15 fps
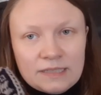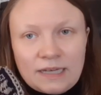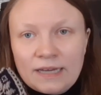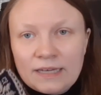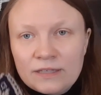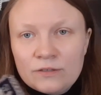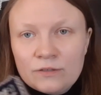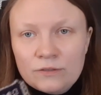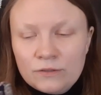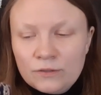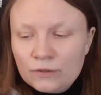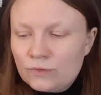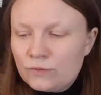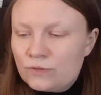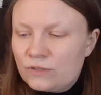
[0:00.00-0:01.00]
I
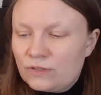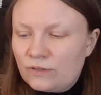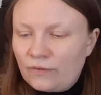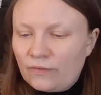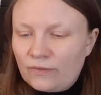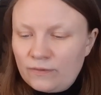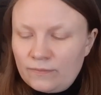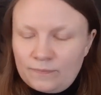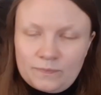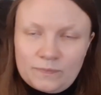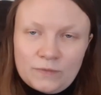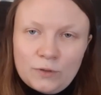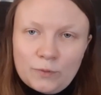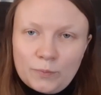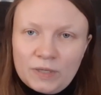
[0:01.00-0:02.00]
use
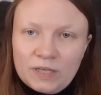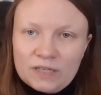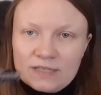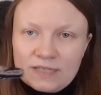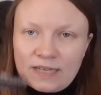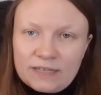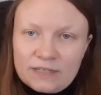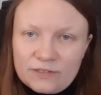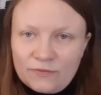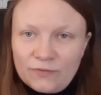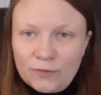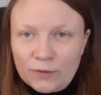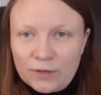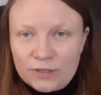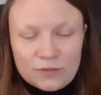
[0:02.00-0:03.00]
European size
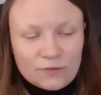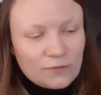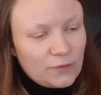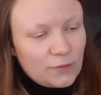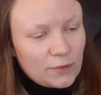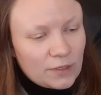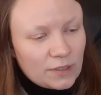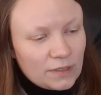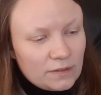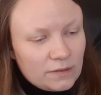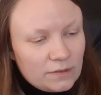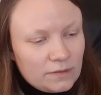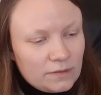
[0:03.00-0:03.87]
40 to 41.